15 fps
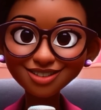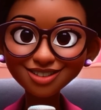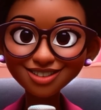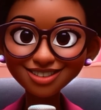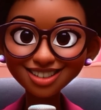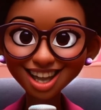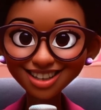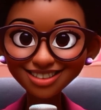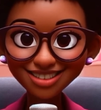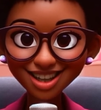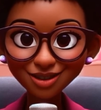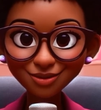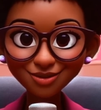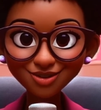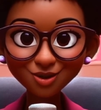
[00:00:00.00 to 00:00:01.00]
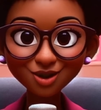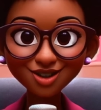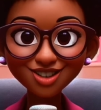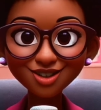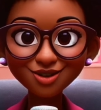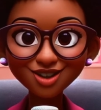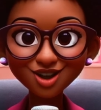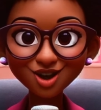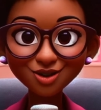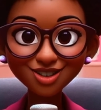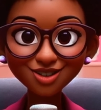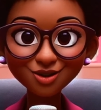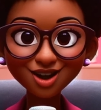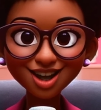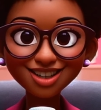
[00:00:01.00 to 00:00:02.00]
Stand up for what you know
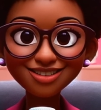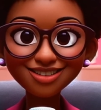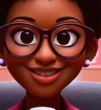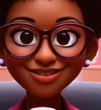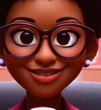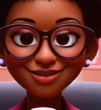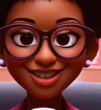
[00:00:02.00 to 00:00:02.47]
is right,